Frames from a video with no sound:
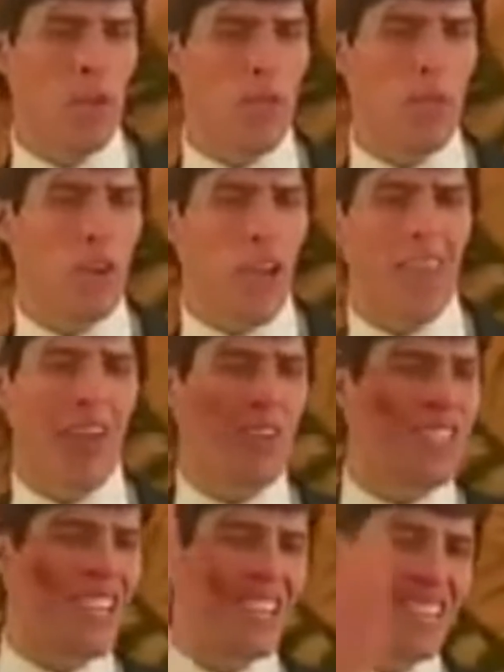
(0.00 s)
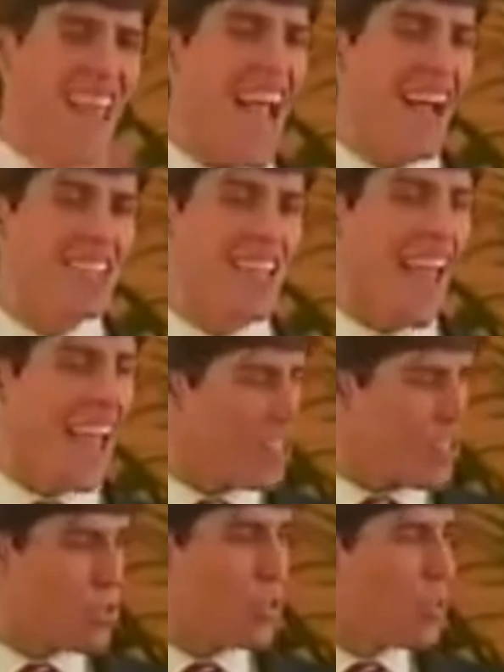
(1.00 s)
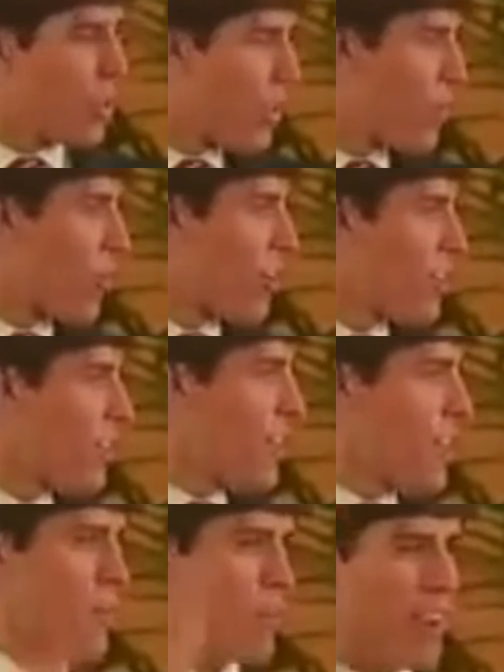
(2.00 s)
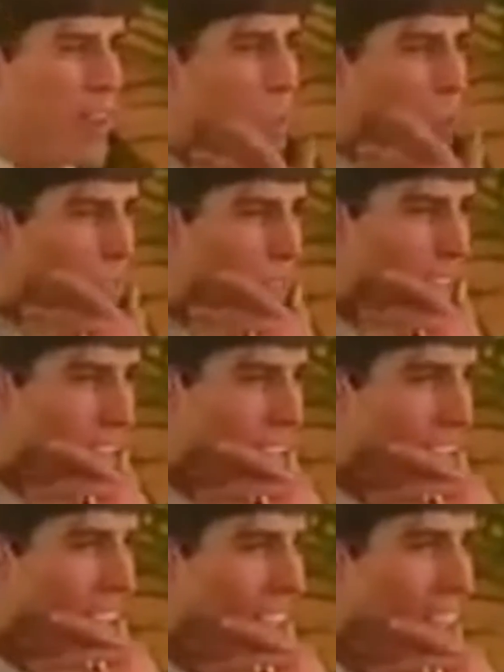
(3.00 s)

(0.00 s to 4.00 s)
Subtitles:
middle of the book, and there's the exact answer you were looking for? How many have had an experience like that?